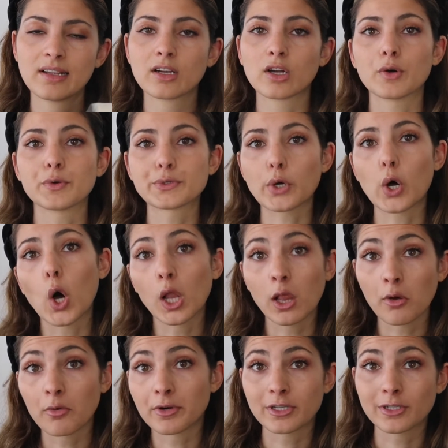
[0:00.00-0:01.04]
goes all
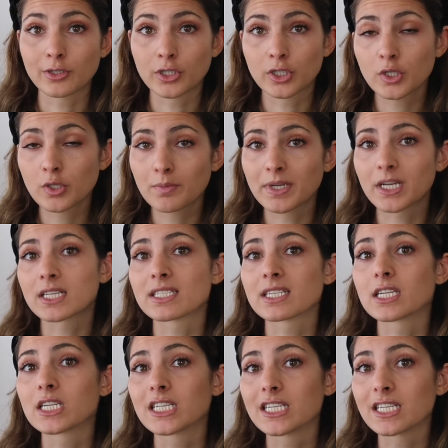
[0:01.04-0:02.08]
over your shoe, because it
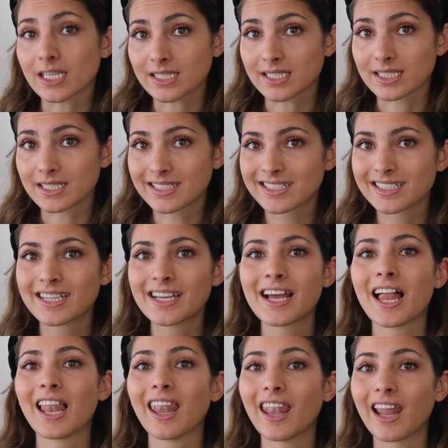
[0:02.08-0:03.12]
doesn't,
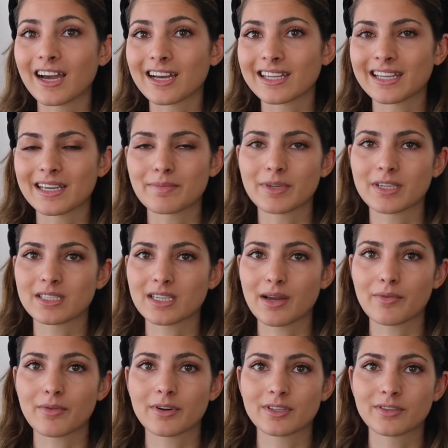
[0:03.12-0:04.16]
luckily, because I
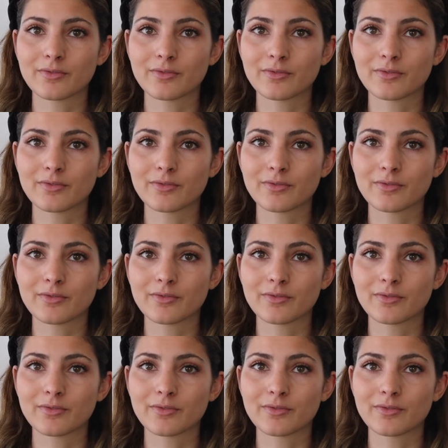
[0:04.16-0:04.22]
was